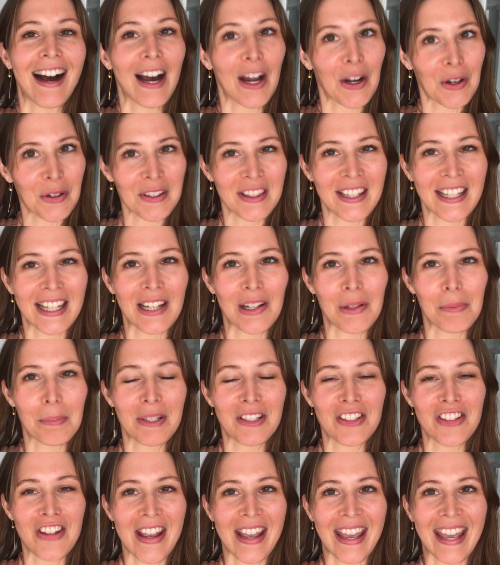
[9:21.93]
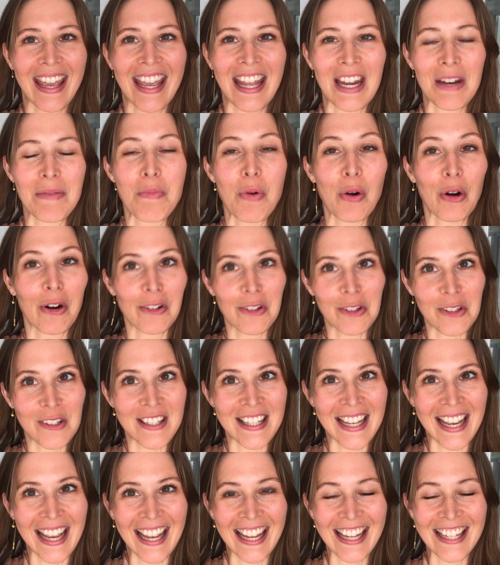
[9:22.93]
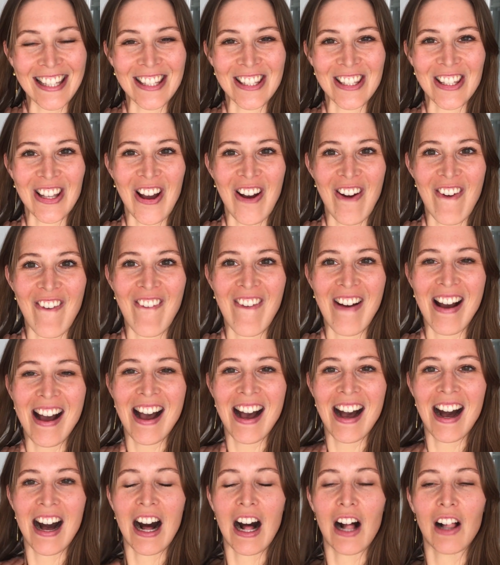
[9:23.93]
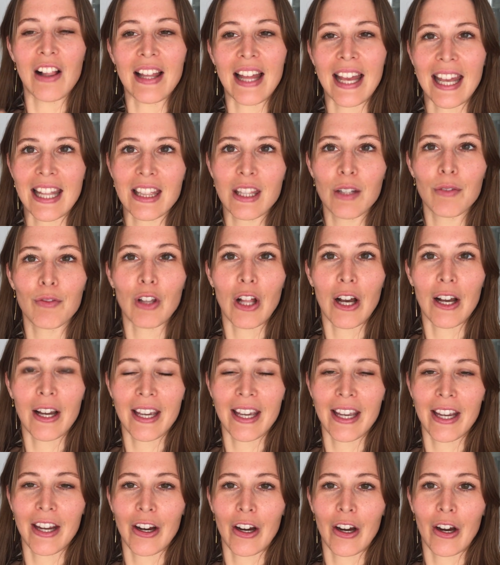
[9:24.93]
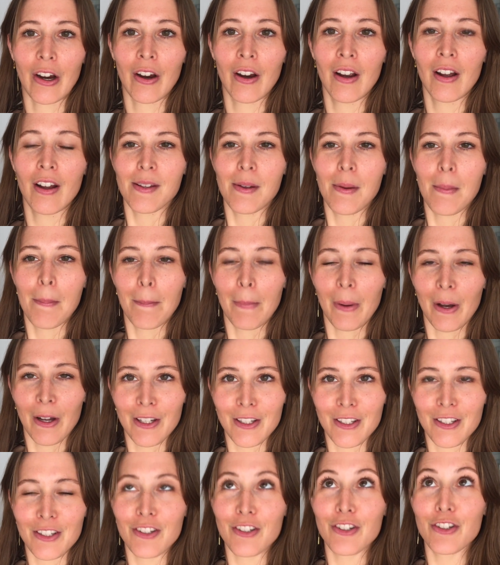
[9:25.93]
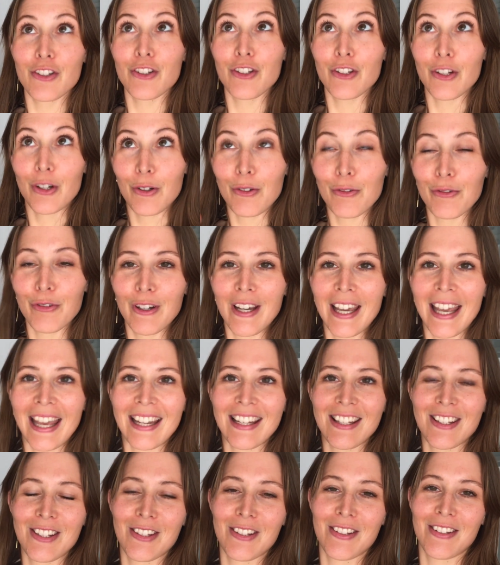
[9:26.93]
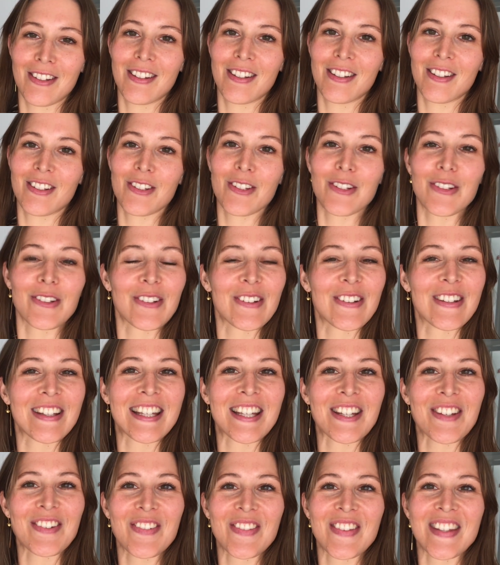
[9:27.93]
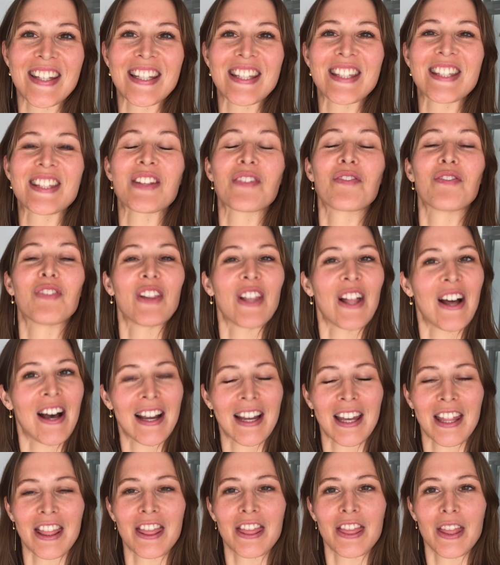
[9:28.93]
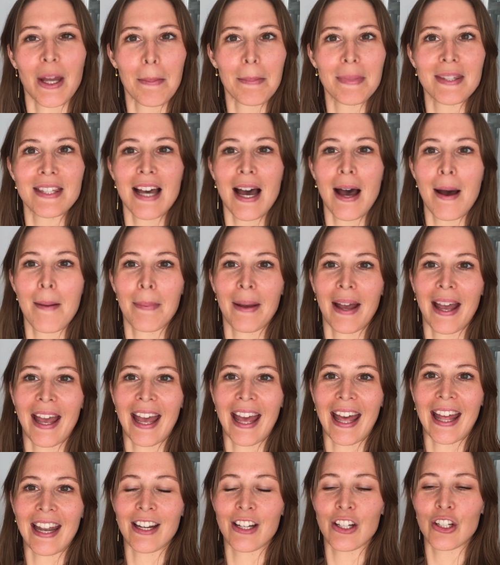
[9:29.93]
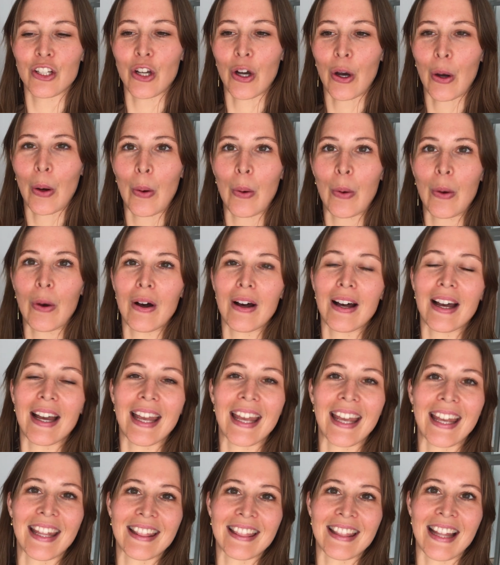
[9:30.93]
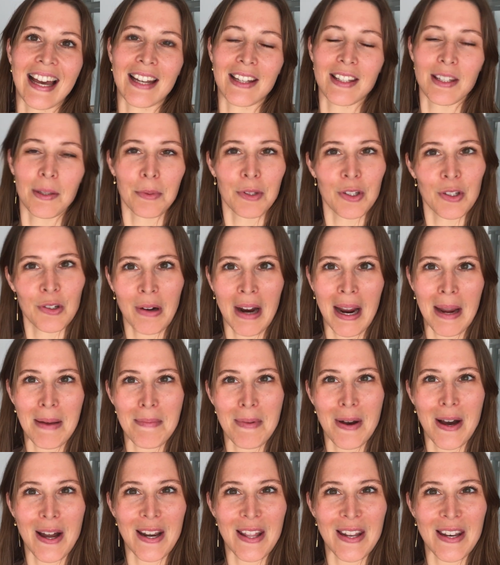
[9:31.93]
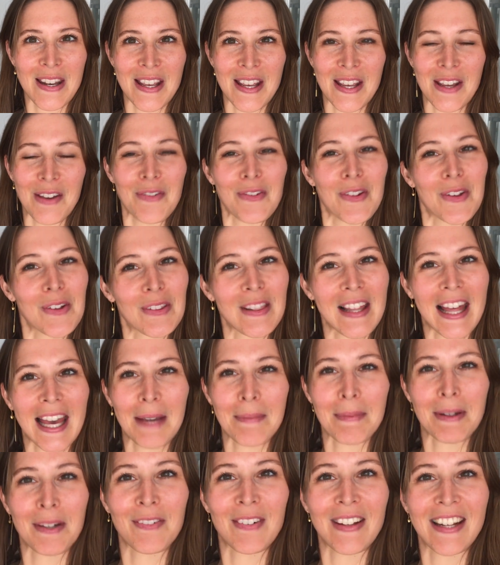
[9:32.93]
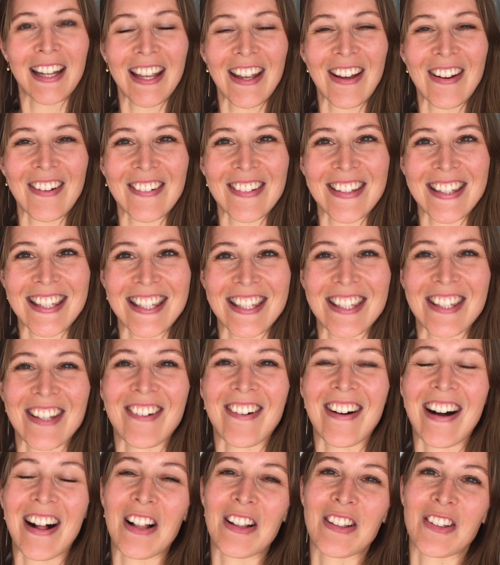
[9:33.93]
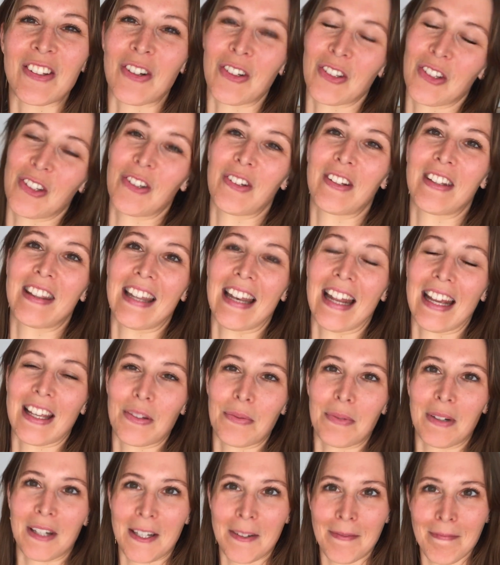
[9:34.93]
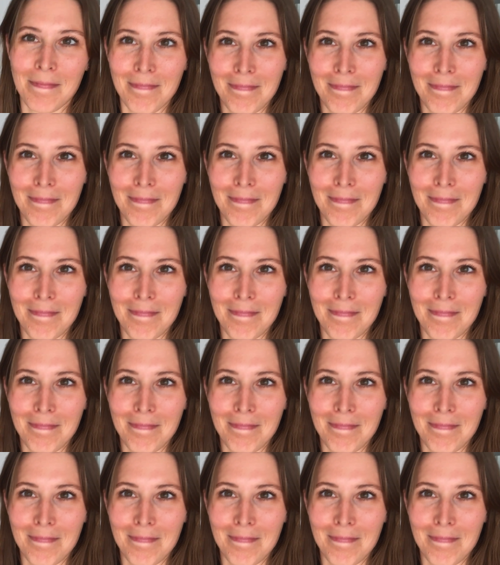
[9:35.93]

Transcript: I don't think I'll be checking in more today, so I'll end the vlog here. But don't forget to give this vlog a thumbs up and go hit that subscribe button if you like my videos. So I'll talk to you in the next one.